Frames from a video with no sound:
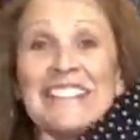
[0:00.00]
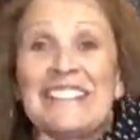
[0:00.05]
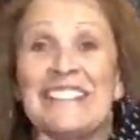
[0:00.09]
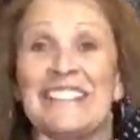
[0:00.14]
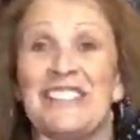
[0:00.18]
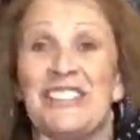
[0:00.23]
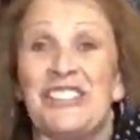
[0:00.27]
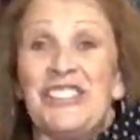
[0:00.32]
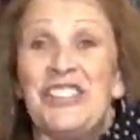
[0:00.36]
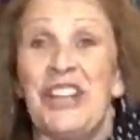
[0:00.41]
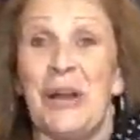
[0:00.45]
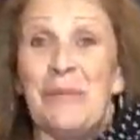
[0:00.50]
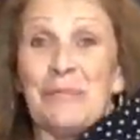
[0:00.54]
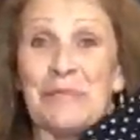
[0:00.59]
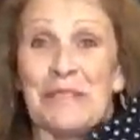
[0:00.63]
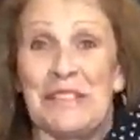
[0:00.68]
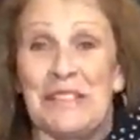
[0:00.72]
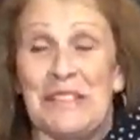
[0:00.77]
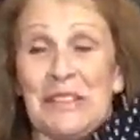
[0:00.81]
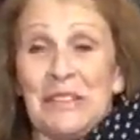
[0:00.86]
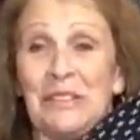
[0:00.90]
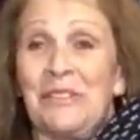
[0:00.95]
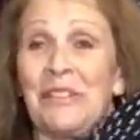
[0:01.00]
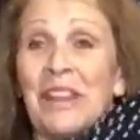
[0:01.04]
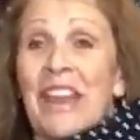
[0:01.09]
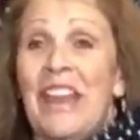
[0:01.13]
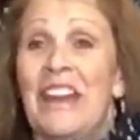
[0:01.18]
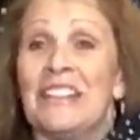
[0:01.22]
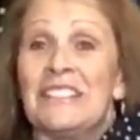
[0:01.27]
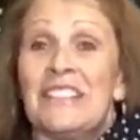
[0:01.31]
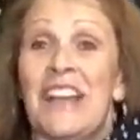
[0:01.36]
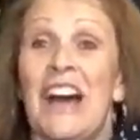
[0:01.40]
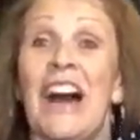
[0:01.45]
It's a jumpsuit,
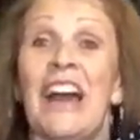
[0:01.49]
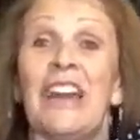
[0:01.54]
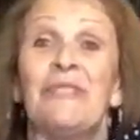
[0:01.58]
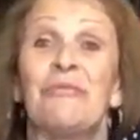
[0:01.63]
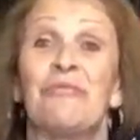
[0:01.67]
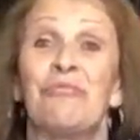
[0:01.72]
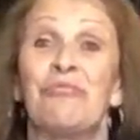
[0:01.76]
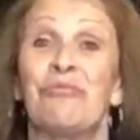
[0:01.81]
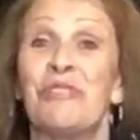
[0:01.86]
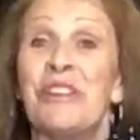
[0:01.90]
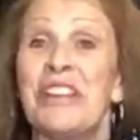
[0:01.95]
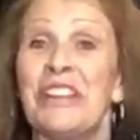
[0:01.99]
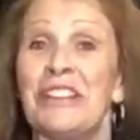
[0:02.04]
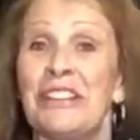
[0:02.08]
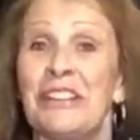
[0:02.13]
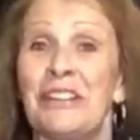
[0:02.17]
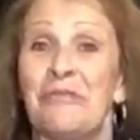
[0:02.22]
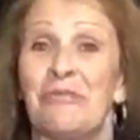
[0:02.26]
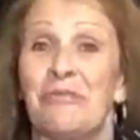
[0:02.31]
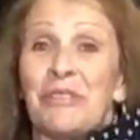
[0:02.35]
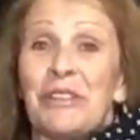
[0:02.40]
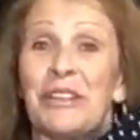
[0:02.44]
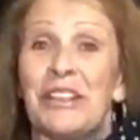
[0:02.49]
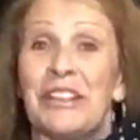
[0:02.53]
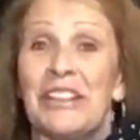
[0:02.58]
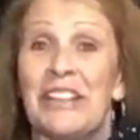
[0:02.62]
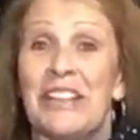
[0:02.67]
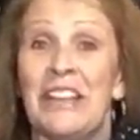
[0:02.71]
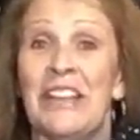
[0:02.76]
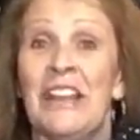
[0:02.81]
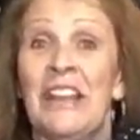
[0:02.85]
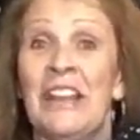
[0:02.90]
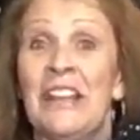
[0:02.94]
and I really,
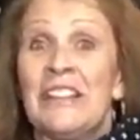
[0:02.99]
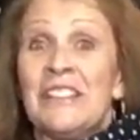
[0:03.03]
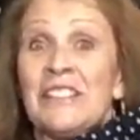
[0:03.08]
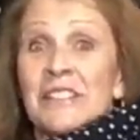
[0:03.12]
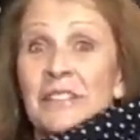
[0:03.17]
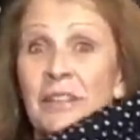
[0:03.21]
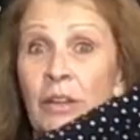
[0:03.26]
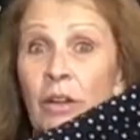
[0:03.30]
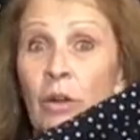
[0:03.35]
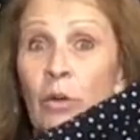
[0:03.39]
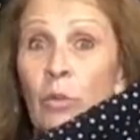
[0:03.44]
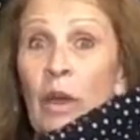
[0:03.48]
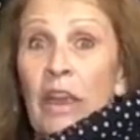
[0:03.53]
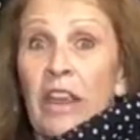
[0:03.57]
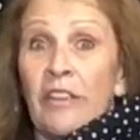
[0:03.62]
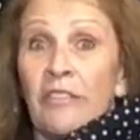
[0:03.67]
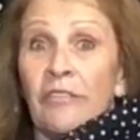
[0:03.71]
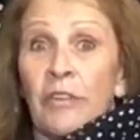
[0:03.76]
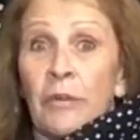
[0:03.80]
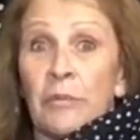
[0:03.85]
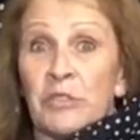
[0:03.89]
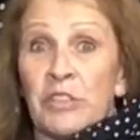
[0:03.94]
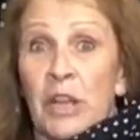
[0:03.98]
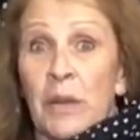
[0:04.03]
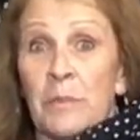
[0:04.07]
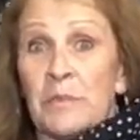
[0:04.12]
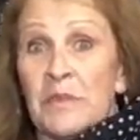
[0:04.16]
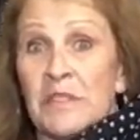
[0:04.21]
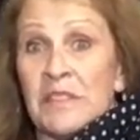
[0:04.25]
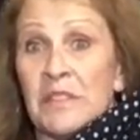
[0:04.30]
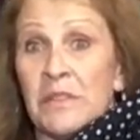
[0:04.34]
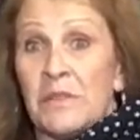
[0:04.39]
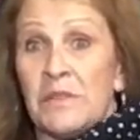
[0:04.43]
really steer away from
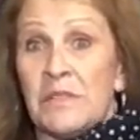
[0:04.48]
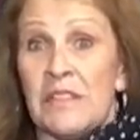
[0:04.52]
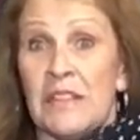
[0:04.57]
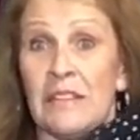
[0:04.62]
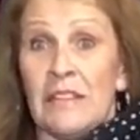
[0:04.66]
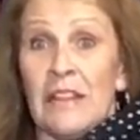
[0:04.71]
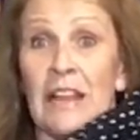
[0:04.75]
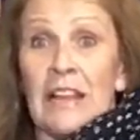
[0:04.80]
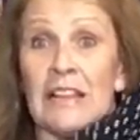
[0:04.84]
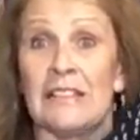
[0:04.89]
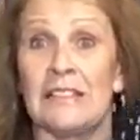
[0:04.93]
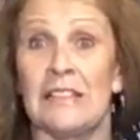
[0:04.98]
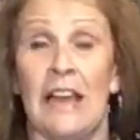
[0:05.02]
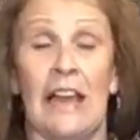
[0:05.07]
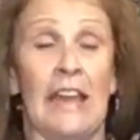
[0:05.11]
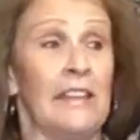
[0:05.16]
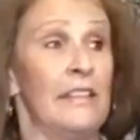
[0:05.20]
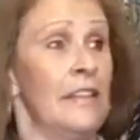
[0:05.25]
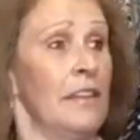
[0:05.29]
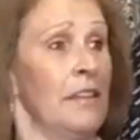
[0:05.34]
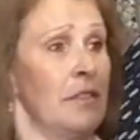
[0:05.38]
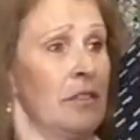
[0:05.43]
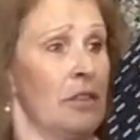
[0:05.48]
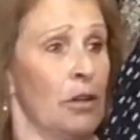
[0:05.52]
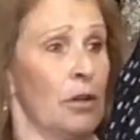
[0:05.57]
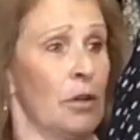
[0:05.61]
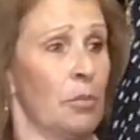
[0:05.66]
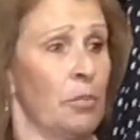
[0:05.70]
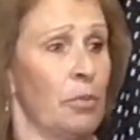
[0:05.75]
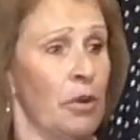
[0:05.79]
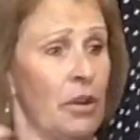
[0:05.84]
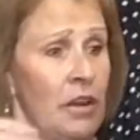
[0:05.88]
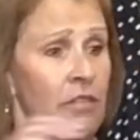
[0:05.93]
jumpsuits unless I think
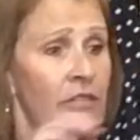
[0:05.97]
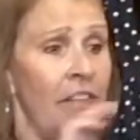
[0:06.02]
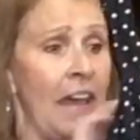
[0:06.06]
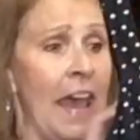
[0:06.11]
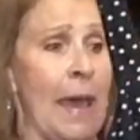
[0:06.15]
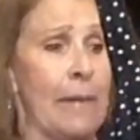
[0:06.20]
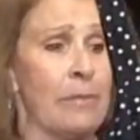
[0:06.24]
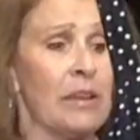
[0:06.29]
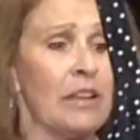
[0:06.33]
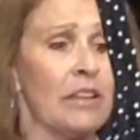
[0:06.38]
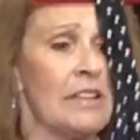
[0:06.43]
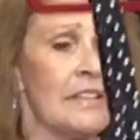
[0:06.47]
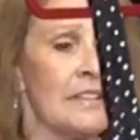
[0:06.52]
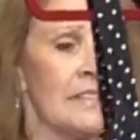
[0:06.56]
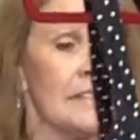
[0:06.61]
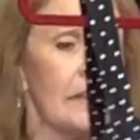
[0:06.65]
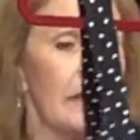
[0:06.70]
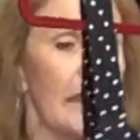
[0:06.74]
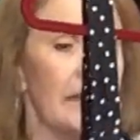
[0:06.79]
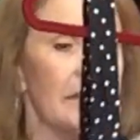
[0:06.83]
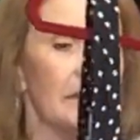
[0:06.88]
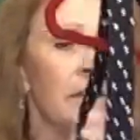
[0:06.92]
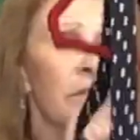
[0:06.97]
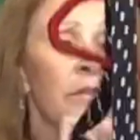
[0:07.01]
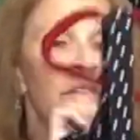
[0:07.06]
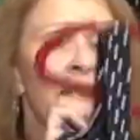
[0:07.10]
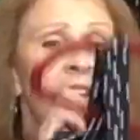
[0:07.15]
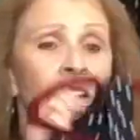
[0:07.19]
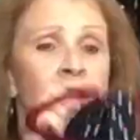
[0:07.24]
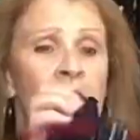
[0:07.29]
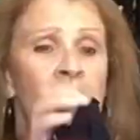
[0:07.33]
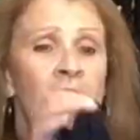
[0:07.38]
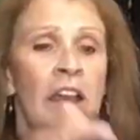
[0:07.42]
they're pretty fabulous, and I do
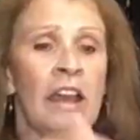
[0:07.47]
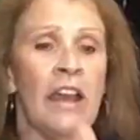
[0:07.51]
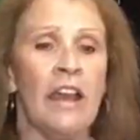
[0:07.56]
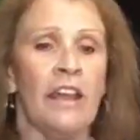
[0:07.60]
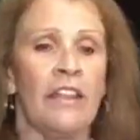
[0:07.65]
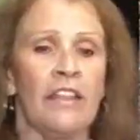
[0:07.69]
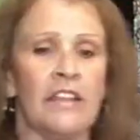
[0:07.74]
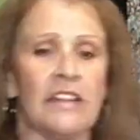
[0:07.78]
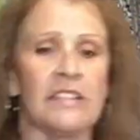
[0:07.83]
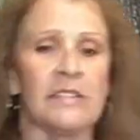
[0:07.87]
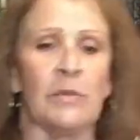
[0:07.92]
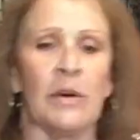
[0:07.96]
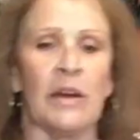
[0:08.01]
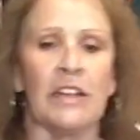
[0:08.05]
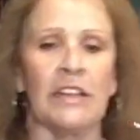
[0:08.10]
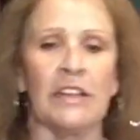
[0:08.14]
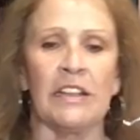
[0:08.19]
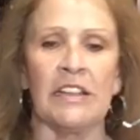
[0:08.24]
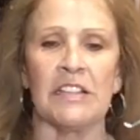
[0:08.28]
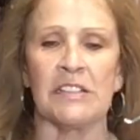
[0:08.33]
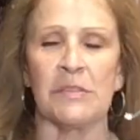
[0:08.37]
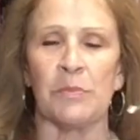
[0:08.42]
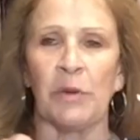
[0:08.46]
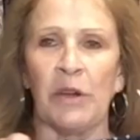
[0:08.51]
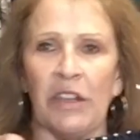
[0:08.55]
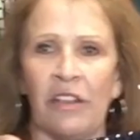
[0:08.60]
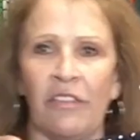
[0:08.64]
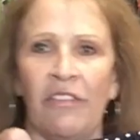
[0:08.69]
think this one is pretty